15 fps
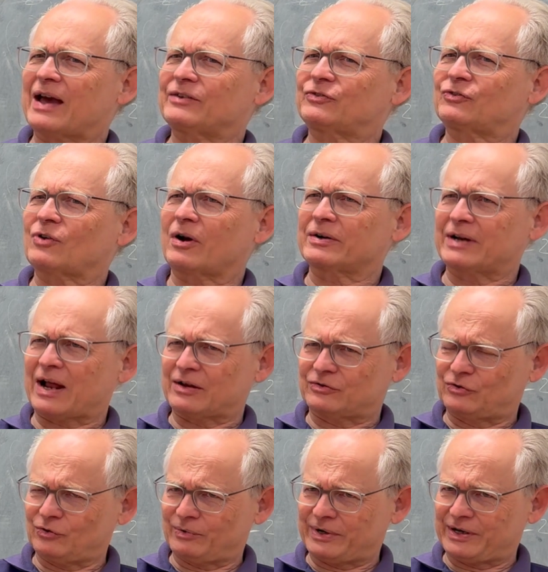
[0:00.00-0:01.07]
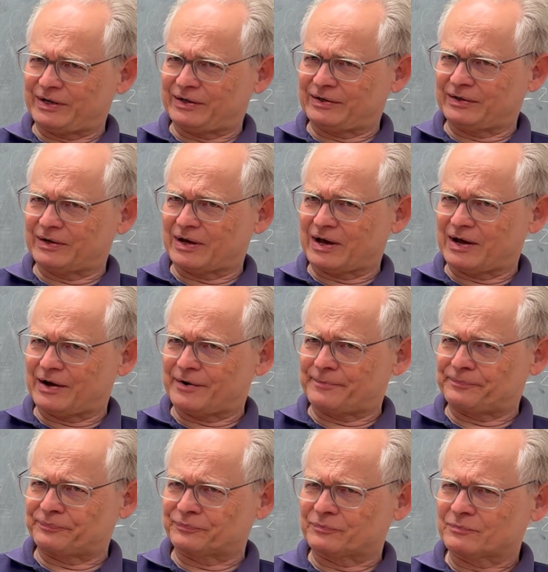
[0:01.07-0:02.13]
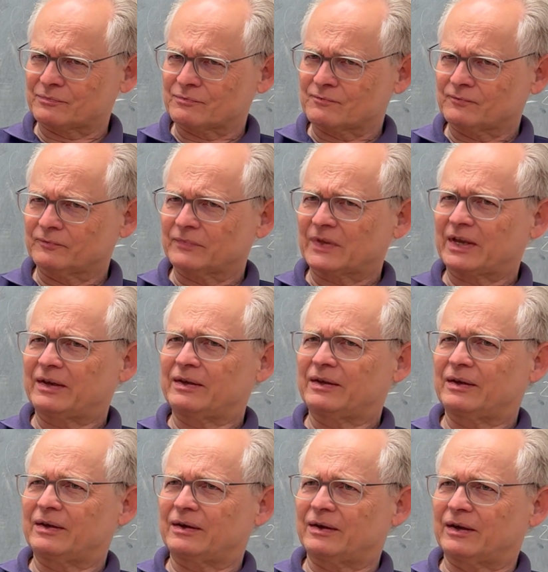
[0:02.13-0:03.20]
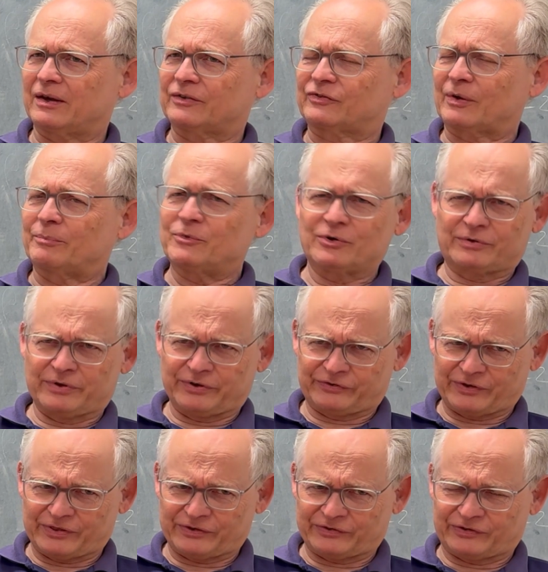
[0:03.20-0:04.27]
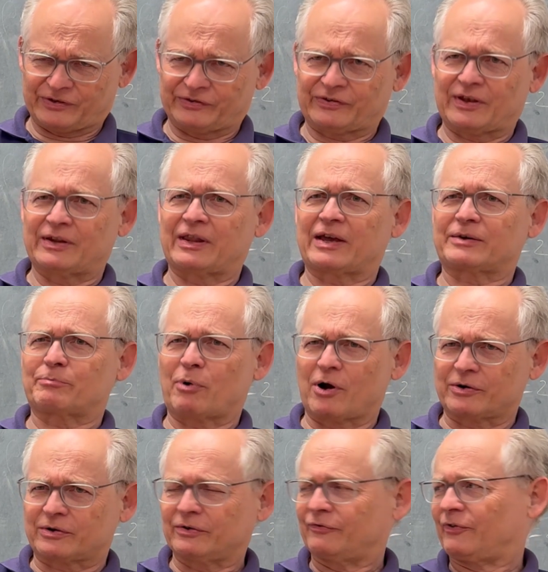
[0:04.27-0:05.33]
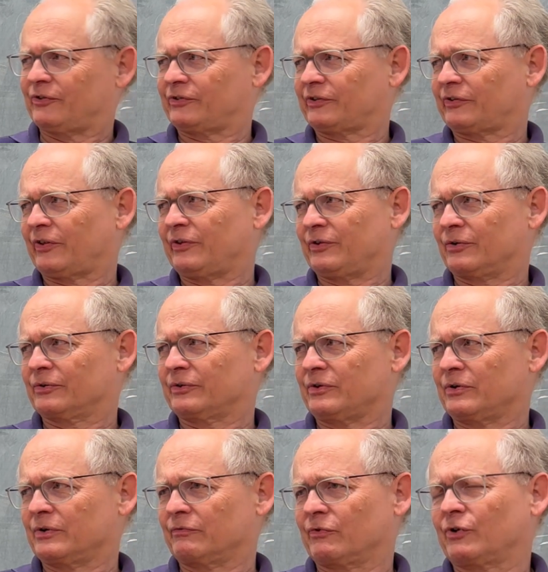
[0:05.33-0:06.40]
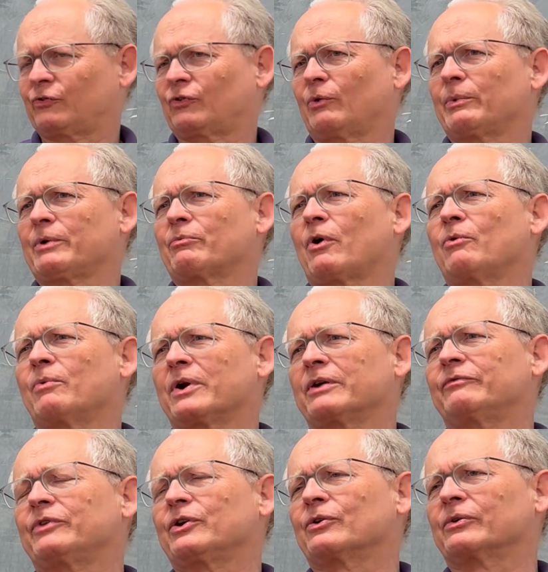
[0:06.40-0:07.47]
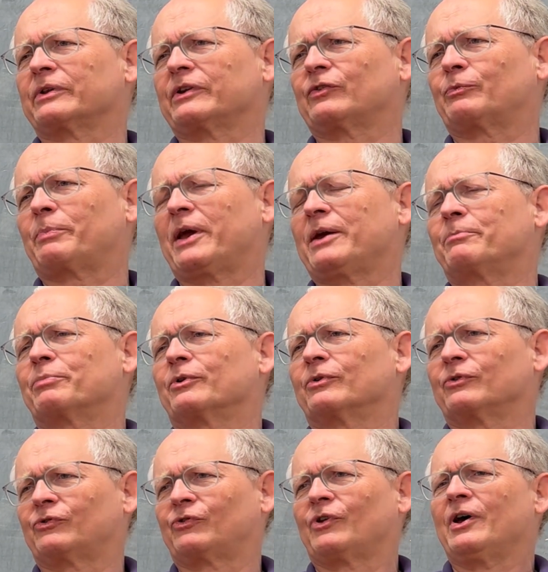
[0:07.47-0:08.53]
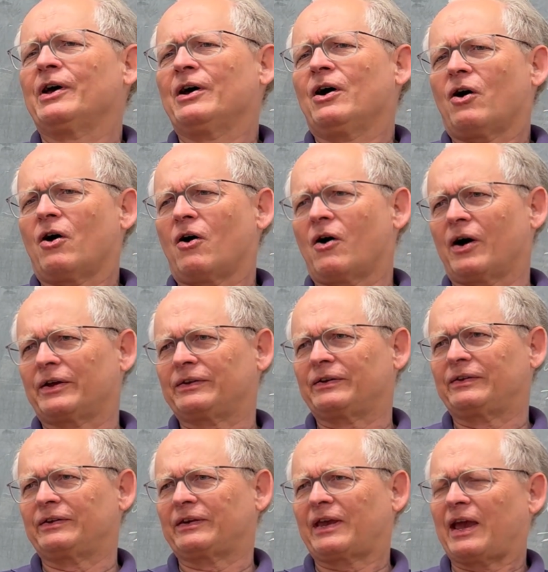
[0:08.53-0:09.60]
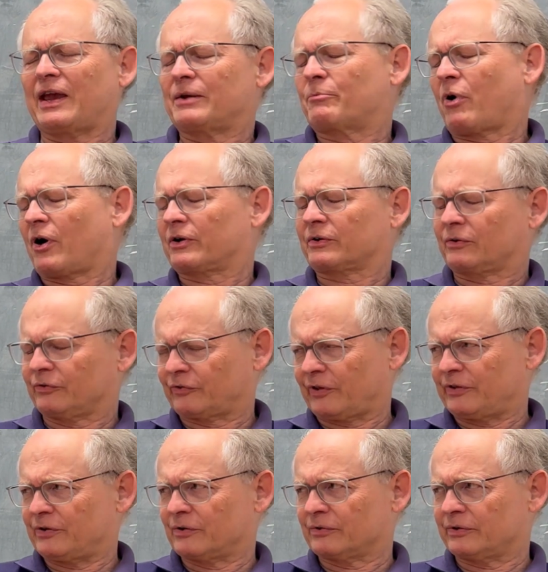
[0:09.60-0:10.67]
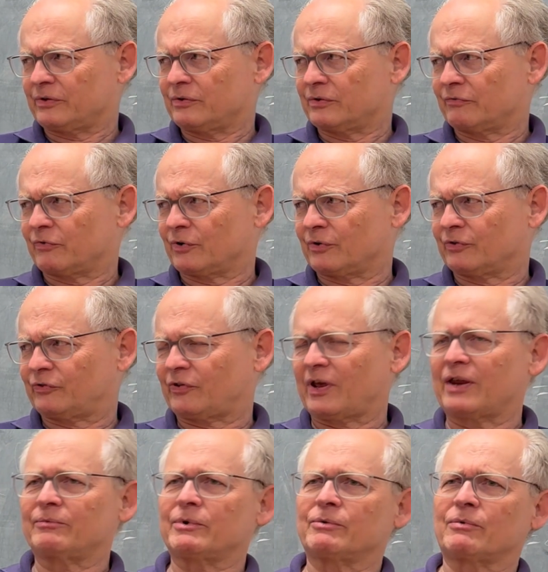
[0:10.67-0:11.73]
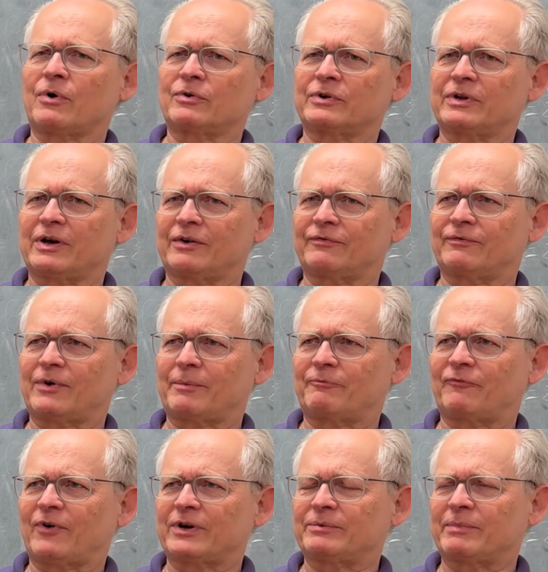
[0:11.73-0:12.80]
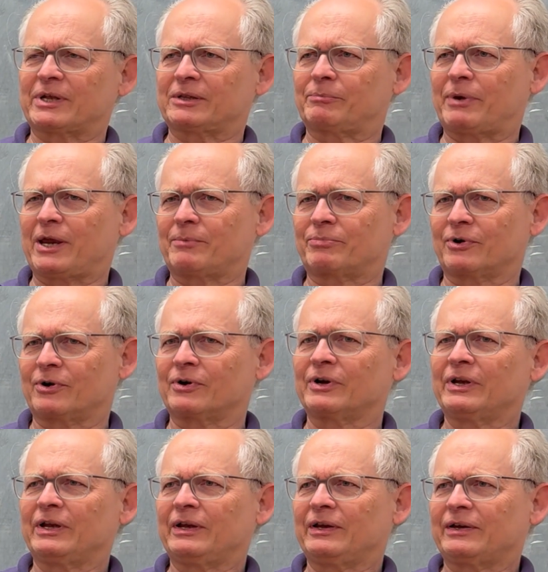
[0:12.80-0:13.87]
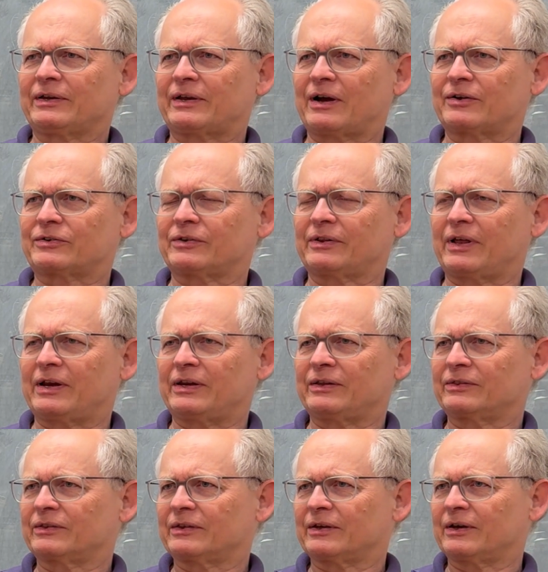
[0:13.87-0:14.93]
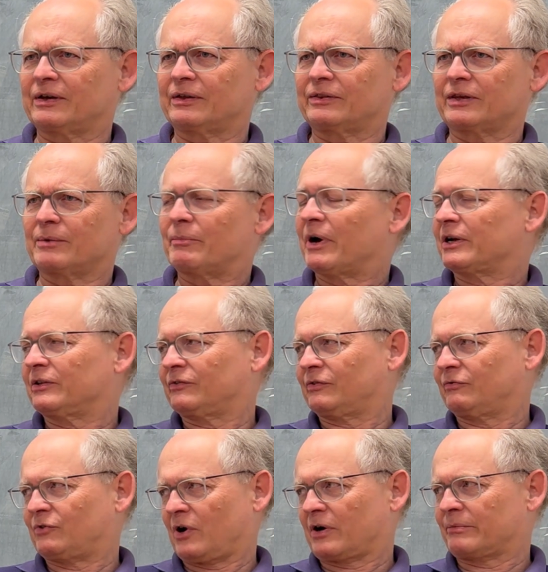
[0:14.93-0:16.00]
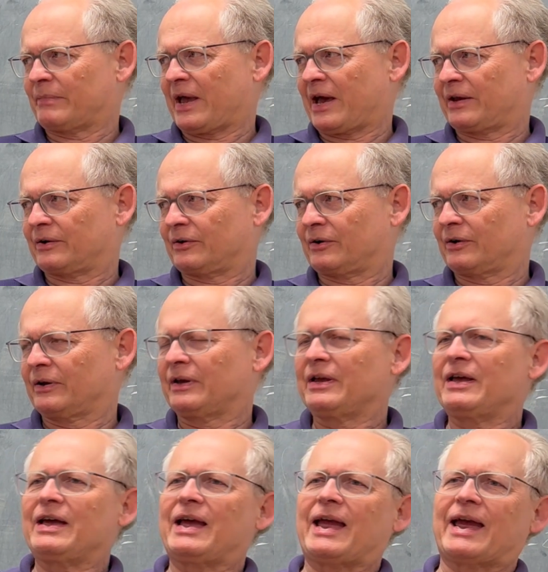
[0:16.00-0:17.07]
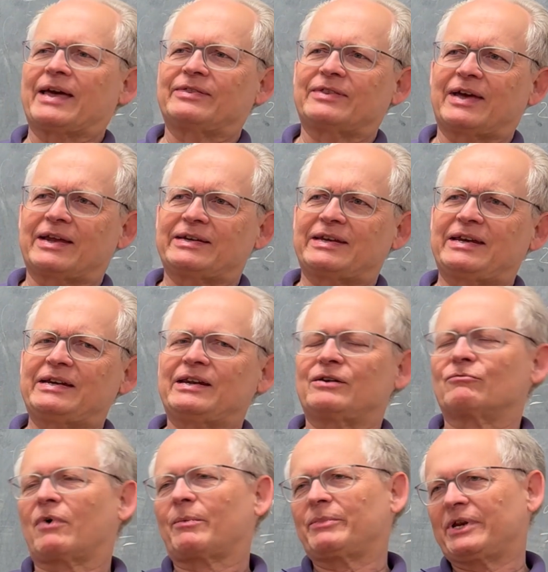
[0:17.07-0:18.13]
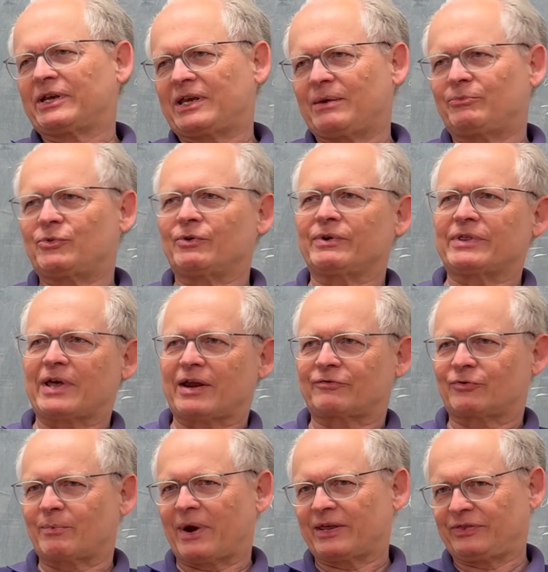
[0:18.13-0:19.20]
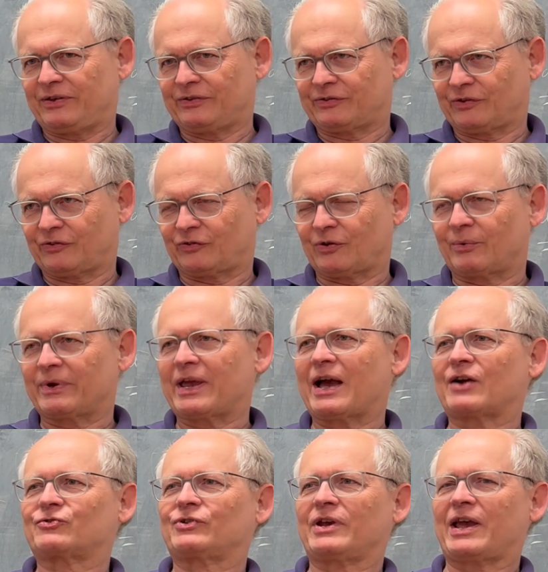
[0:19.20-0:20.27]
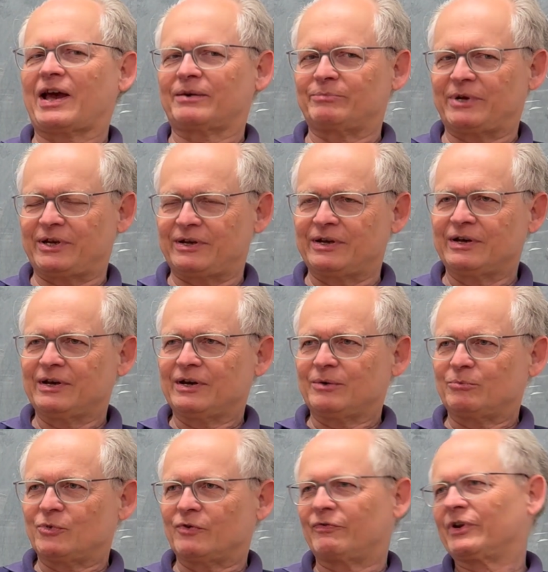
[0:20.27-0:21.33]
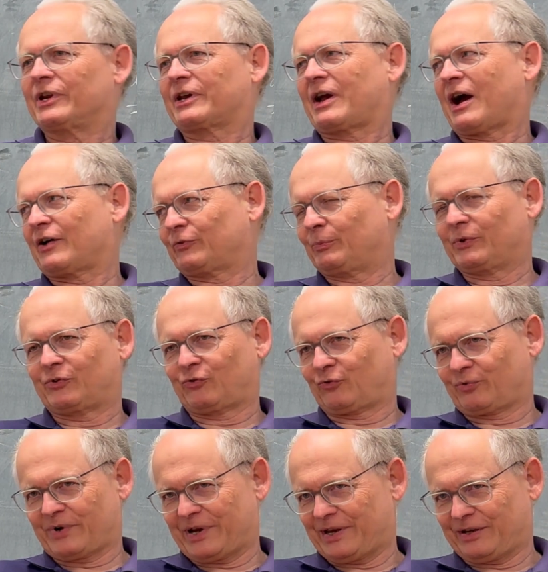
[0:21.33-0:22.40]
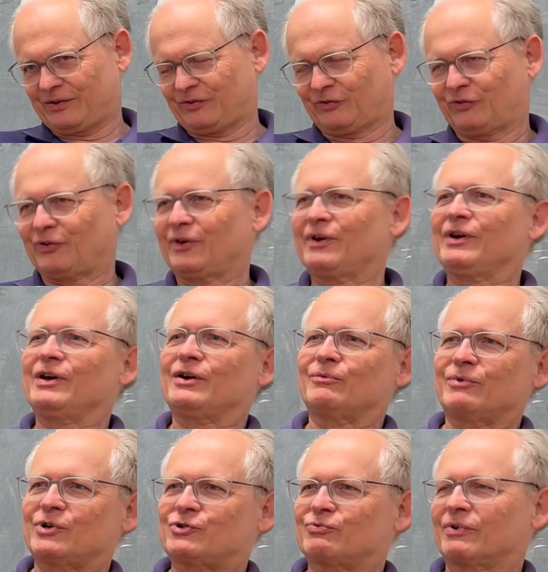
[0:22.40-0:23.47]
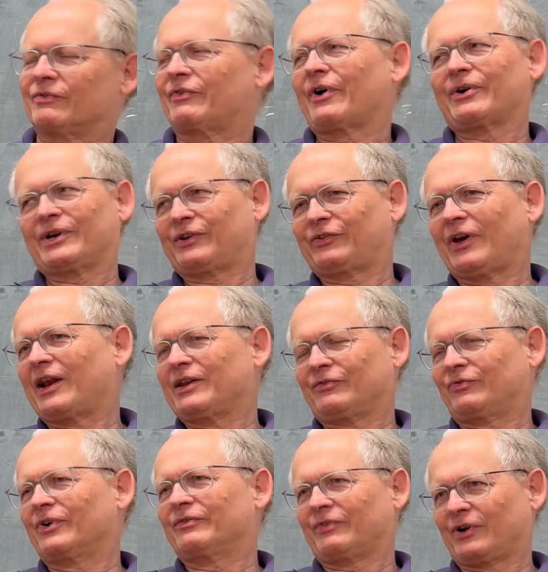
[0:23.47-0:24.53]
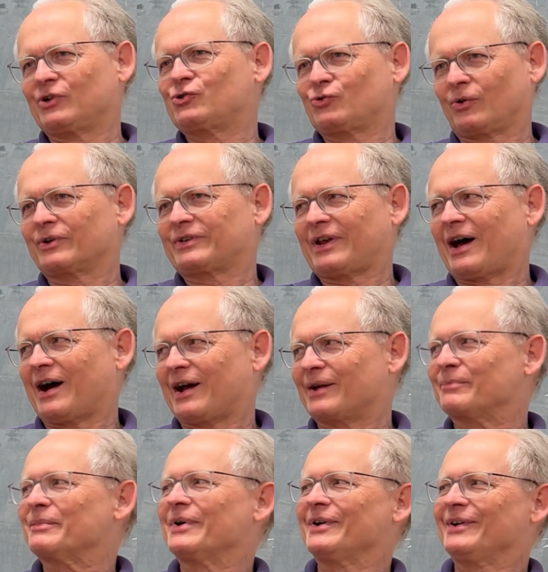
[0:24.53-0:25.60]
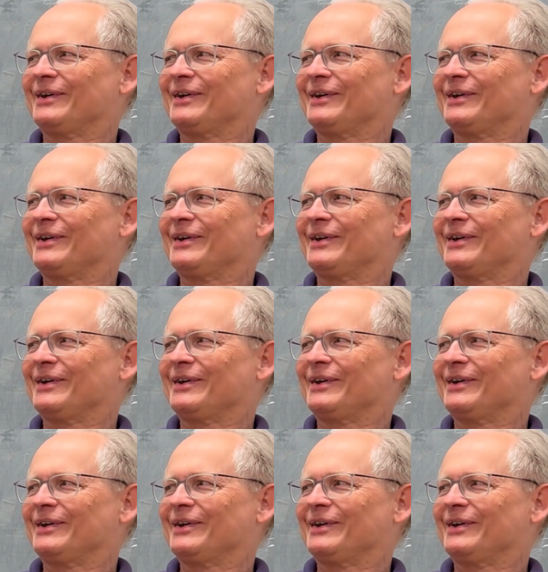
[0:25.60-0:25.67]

I started out doing some nucleosynthesis and like particle physics in the early universe. So we wrote one of the earliest papers on decaying particles in the early universe, and we wrote a fundamental paper calculating the abundance of dark matter. And then he didn't want me to keep doing that for my thesis, so he actually had me move into cosmic strings, which were very exciting for a very short time.